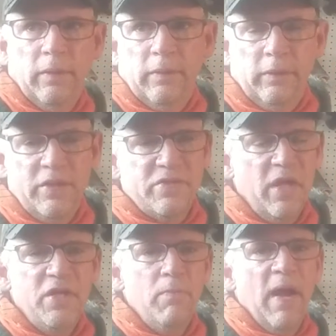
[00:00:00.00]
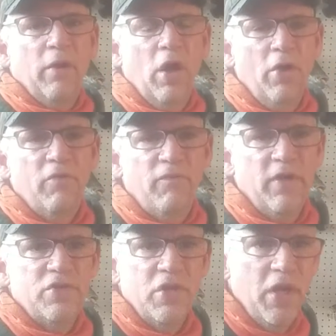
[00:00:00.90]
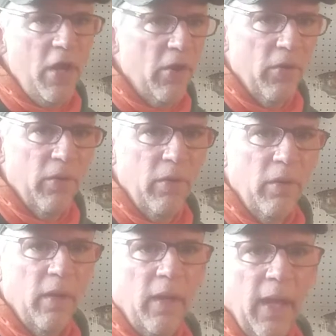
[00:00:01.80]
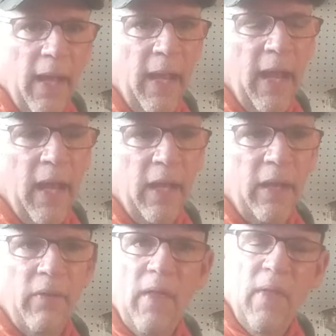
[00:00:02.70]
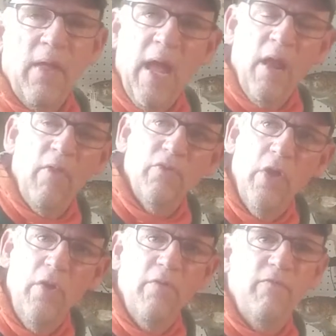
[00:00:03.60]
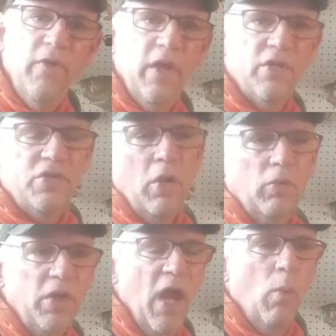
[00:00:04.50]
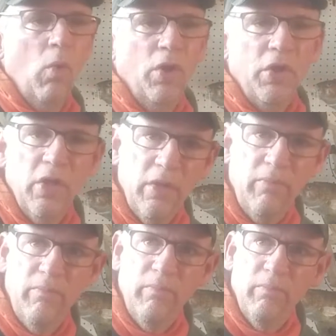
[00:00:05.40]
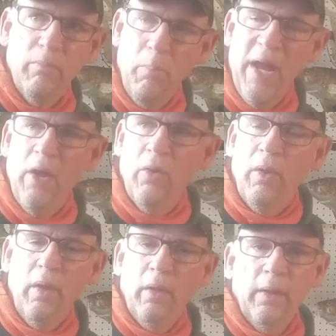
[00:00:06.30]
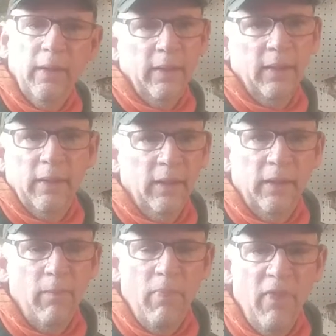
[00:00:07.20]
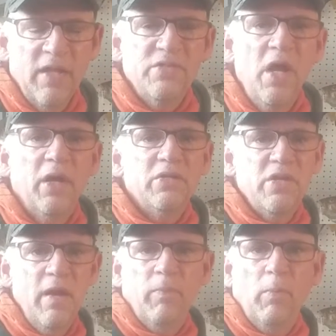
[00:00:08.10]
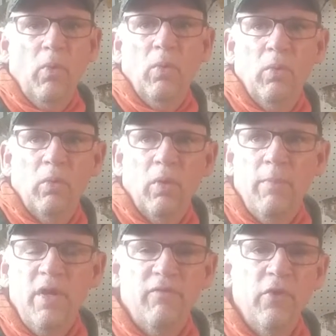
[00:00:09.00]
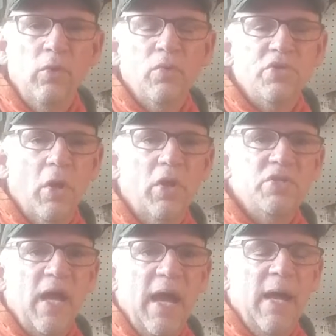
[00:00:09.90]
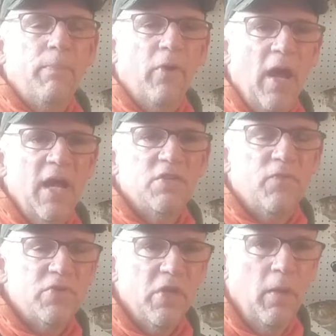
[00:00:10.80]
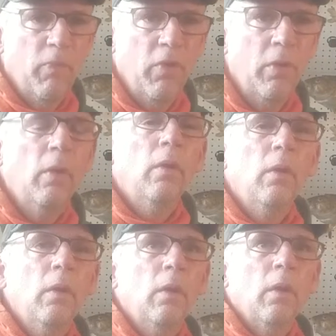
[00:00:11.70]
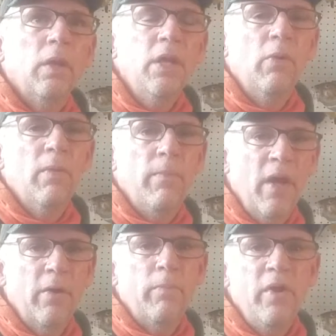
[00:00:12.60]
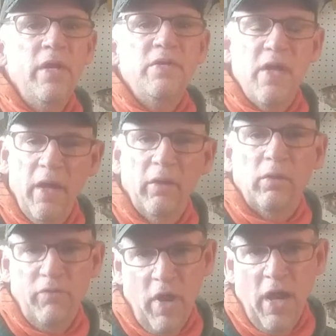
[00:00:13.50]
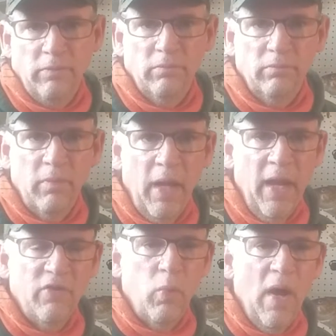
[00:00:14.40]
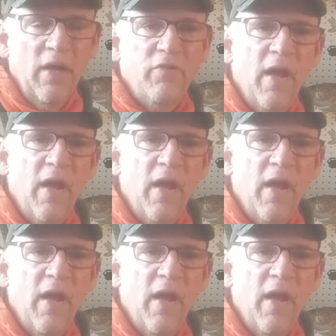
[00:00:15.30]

Let's say you mount 100 fish a year, and out of those 100 fish, you only got one good mount. That's not acceptable. I mean, if you're going to charge a high price for something, it better be technically right. And that's why I try